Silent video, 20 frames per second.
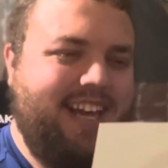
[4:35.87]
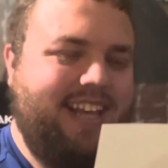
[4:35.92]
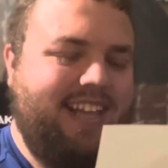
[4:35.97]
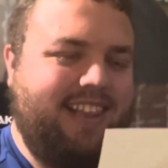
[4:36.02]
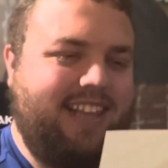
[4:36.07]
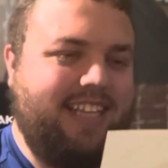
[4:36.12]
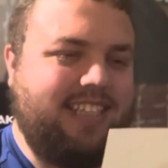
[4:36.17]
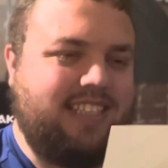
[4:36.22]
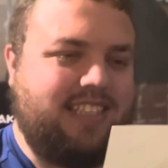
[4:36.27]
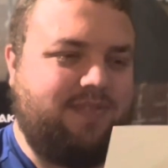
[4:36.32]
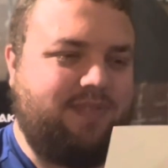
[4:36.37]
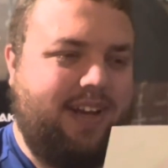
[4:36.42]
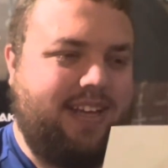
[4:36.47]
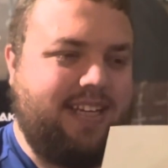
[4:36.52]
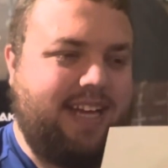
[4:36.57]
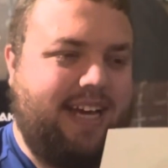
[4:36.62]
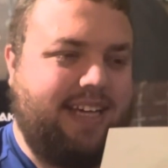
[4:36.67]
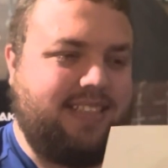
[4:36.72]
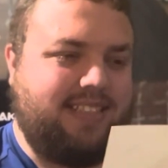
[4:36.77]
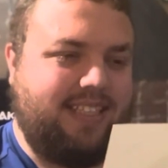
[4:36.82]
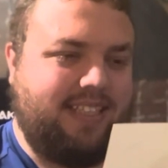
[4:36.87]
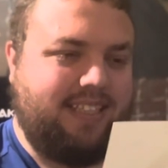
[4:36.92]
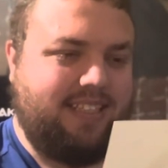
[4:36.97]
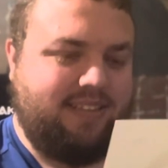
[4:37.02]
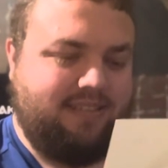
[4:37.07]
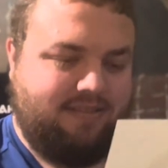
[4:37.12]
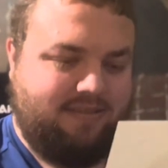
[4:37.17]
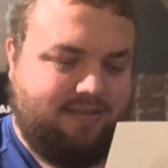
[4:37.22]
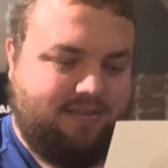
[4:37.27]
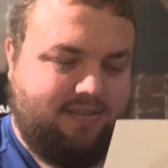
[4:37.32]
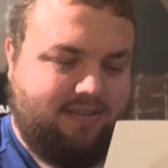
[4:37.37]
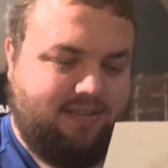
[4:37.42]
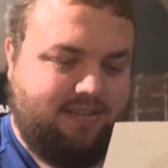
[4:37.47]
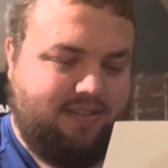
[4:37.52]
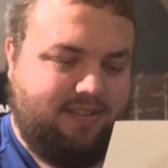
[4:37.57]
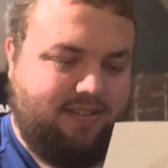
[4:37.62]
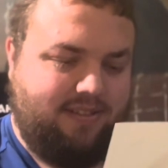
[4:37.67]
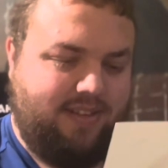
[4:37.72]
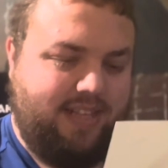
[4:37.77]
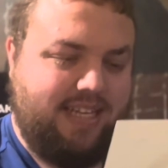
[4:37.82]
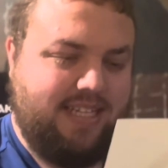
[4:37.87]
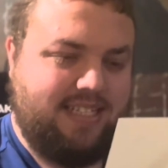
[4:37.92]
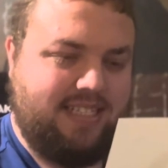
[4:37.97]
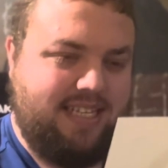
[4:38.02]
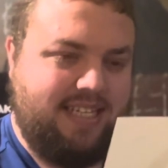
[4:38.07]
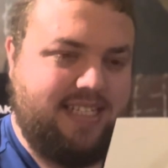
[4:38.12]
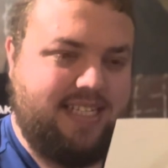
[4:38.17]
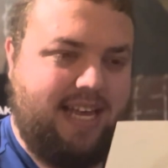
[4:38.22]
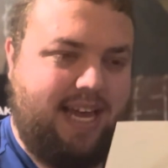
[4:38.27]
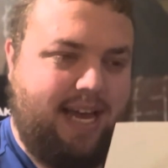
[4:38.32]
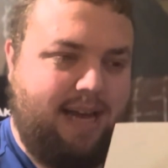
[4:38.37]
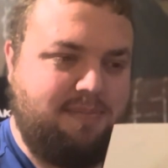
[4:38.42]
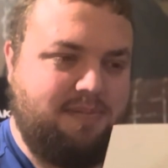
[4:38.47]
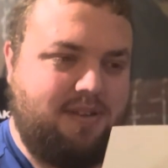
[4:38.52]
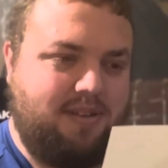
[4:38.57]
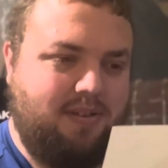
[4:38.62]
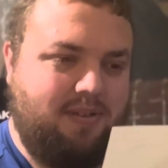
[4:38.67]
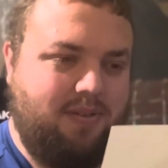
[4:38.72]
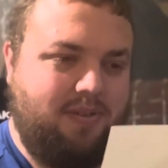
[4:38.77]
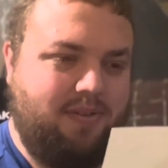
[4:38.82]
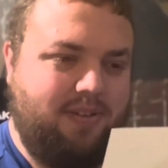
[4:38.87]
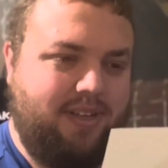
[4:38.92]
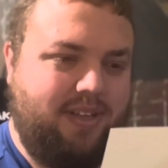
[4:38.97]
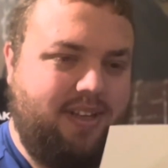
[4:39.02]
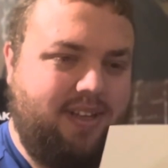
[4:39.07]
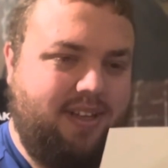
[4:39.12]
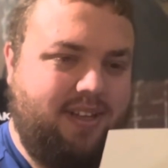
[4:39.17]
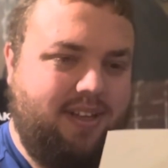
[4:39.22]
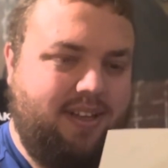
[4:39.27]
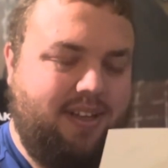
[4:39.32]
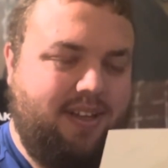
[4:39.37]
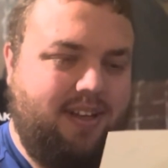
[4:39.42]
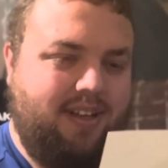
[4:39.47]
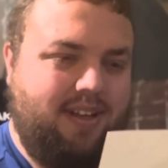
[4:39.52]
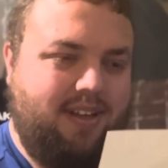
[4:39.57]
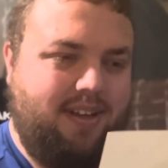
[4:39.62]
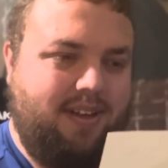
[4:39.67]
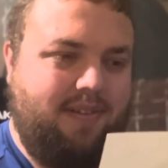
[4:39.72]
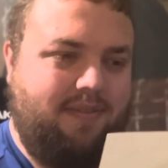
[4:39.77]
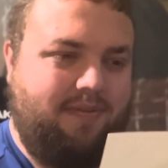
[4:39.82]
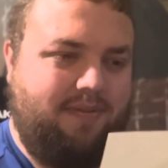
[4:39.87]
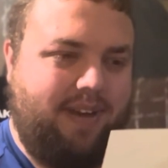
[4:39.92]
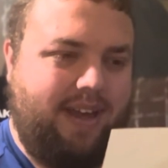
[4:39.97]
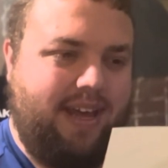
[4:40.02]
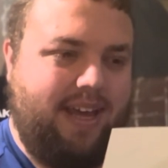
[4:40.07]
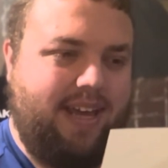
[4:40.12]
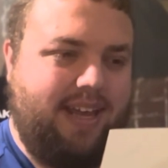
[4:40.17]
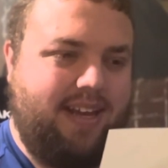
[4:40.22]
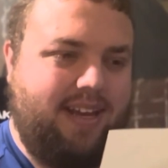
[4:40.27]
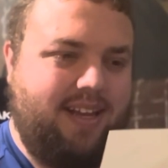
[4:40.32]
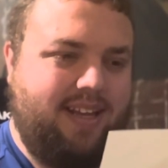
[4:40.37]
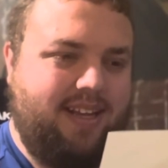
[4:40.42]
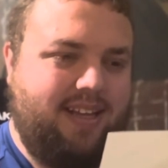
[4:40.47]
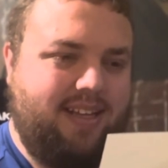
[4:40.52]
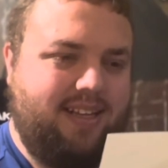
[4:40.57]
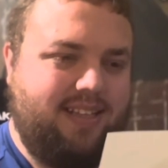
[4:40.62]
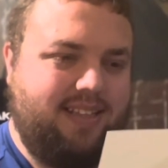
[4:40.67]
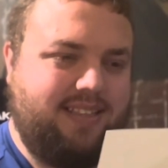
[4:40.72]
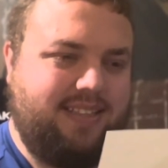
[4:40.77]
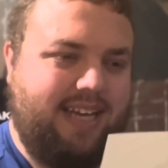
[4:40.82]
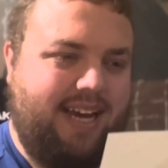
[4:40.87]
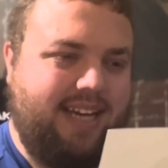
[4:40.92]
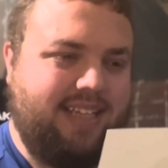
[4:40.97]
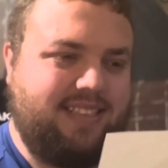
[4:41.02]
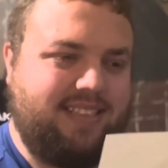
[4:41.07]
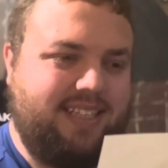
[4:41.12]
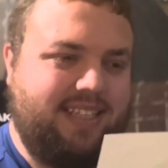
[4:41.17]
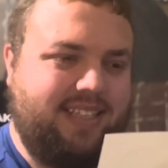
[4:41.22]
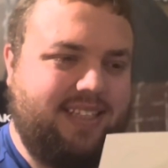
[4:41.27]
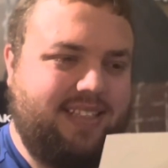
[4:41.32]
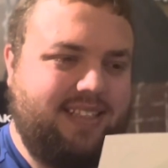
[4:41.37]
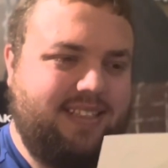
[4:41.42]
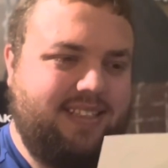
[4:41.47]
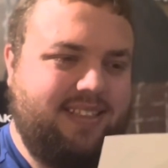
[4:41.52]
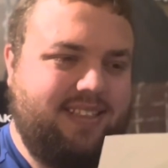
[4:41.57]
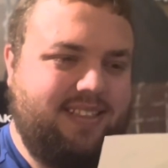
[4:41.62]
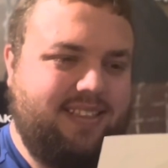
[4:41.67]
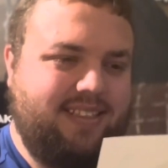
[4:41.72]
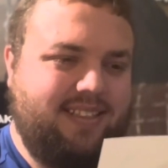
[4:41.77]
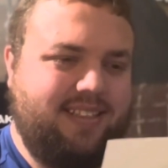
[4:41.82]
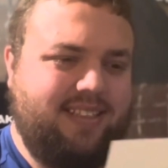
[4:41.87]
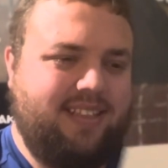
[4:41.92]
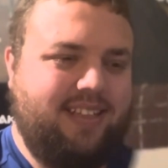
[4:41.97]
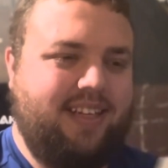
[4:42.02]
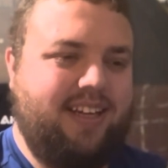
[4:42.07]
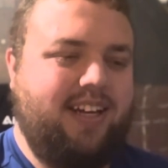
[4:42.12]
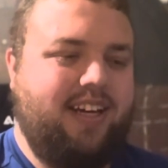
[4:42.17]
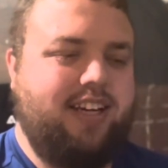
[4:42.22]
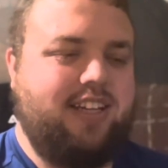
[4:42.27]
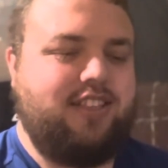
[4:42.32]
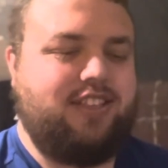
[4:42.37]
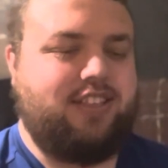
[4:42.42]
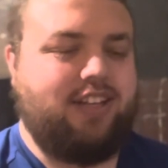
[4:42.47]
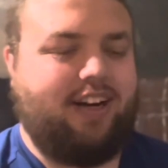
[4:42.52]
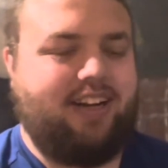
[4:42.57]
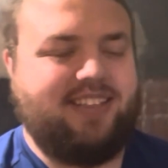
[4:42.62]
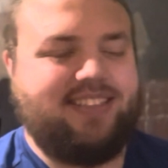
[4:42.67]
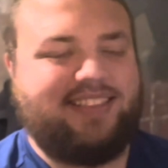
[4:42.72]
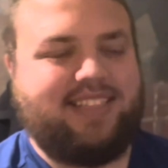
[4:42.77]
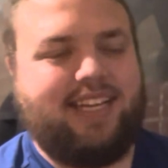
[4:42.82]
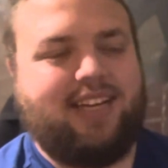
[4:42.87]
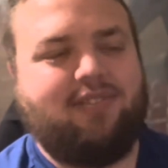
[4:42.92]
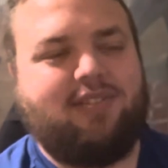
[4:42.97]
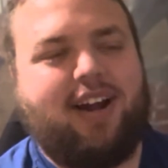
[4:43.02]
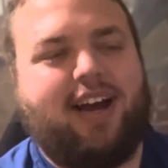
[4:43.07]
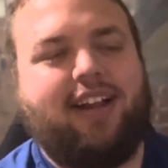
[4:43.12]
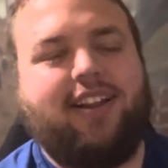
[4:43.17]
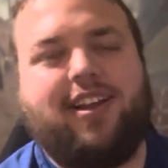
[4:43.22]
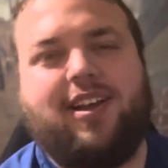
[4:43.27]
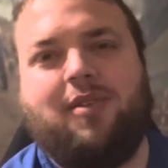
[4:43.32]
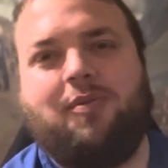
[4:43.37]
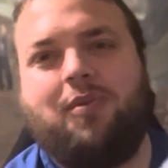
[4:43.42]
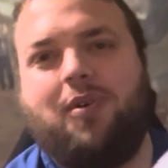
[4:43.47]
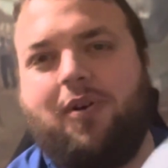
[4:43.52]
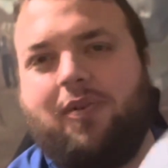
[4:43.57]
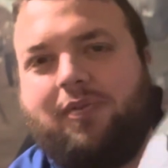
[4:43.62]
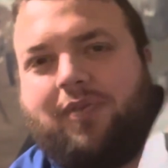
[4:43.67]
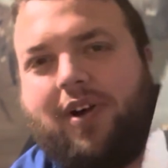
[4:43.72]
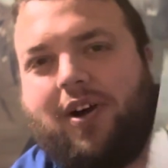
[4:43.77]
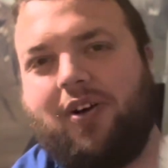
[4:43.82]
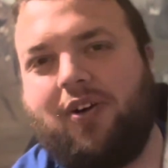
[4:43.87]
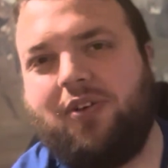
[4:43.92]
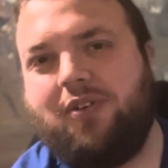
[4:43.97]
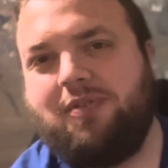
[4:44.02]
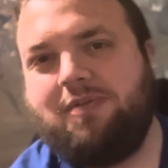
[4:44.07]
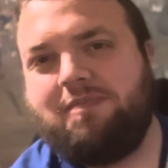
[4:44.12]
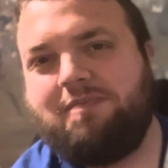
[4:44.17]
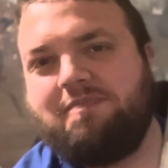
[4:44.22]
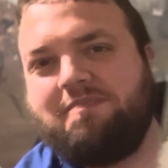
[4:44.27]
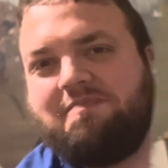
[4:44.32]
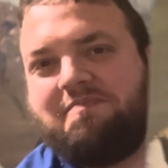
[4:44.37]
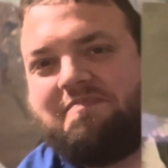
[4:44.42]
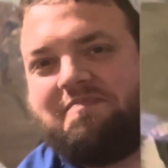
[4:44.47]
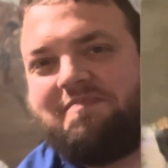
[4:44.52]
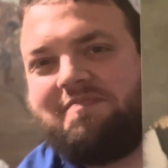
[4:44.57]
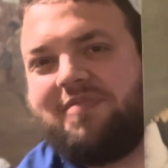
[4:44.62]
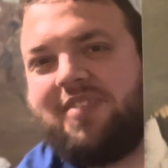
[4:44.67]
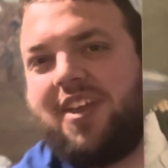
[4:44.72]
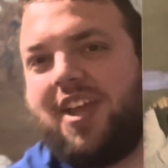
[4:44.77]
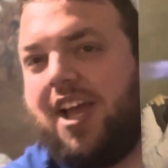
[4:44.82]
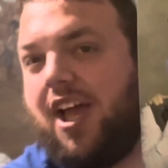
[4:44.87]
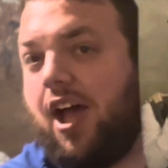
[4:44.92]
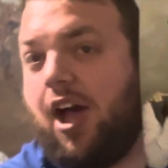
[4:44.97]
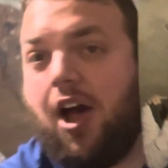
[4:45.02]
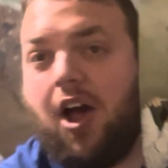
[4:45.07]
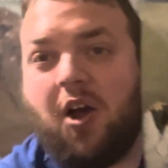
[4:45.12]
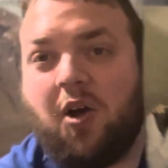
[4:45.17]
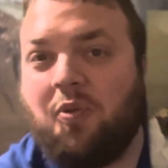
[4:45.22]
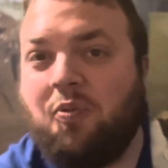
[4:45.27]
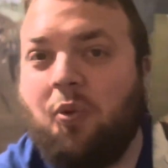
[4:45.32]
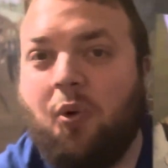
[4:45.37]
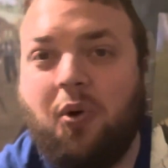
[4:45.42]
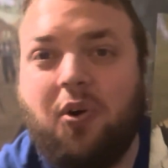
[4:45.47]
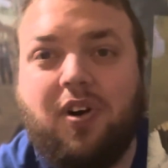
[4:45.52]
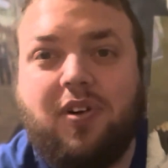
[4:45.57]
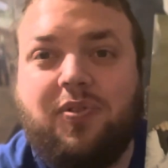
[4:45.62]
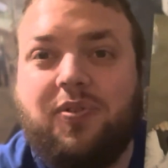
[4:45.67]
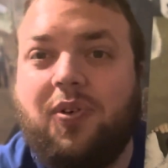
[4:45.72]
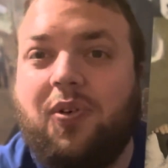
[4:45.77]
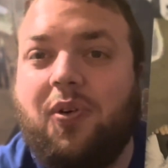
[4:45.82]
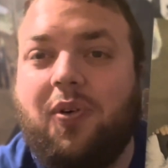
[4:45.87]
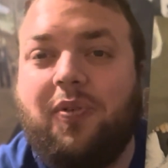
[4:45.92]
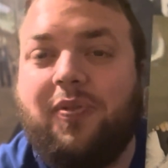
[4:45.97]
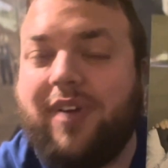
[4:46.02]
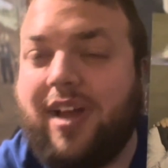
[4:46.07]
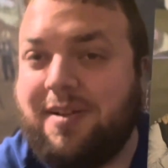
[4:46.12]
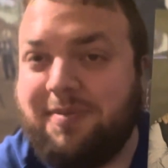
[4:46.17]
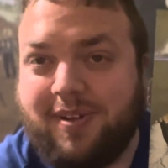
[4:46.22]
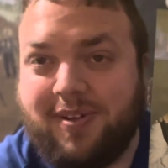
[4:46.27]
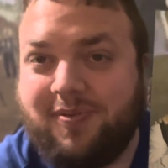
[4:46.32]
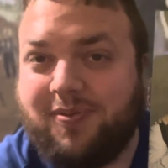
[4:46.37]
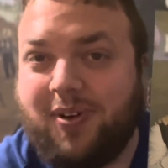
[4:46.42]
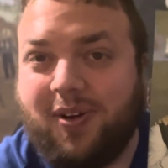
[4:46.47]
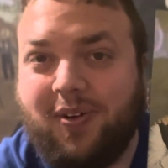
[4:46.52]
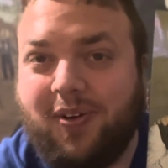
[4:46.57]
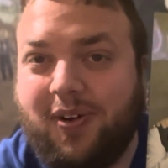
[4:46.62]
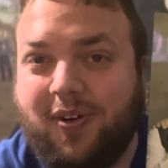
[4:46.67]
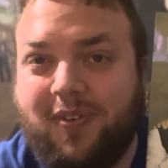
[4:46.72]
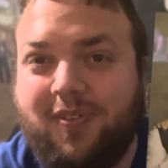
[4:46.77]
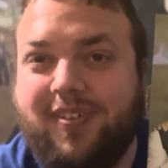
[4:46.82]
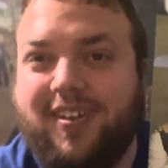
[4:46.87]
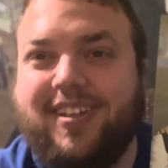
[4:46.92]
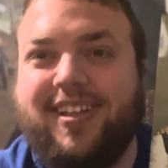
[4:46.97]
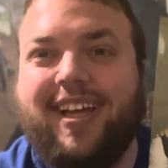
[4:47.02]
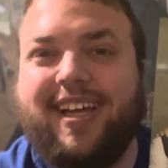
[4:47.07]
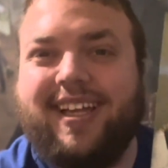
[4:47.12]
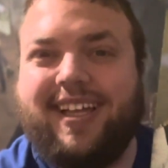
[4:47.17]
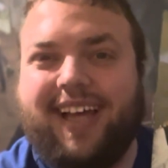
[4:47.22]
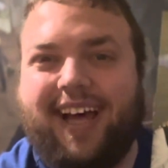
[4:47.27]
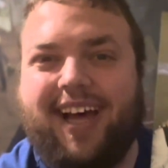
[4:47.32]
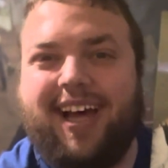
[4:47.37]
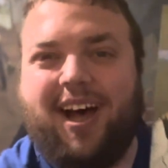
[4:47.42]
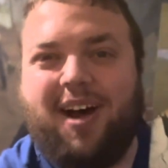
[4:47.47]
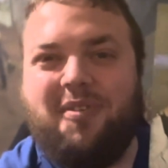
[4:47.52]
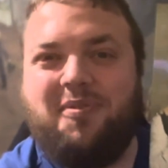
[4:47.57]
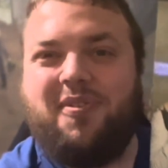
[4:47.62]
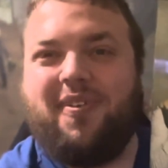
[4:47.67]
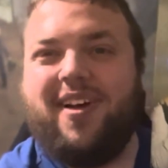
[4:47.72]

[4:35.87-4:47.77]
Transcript: This is fantastic. This is absolutely fantastic. John C. Reilly and Will Ferrell. A wonderful family photo of